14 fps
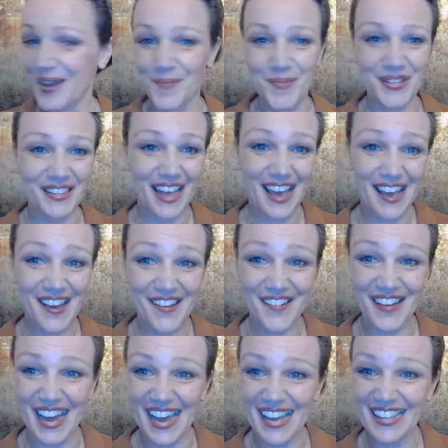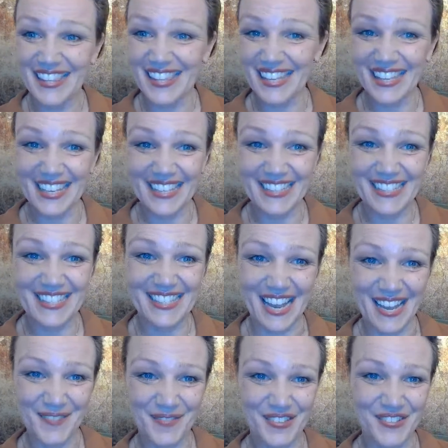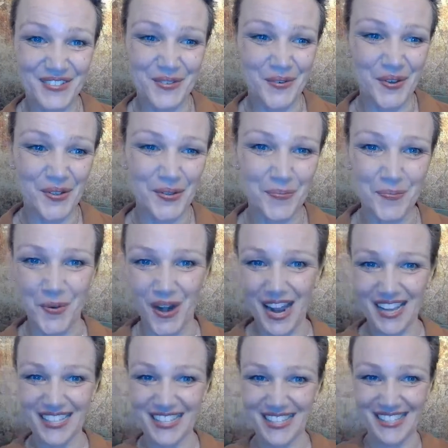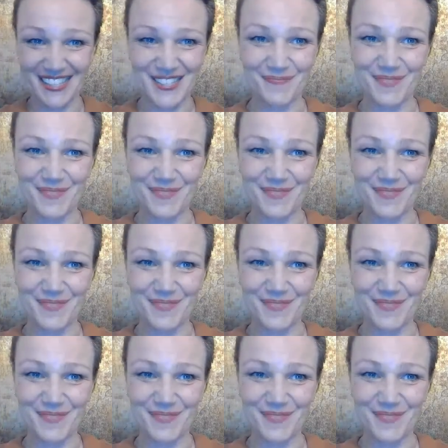But now I think it's time to draw the prizes,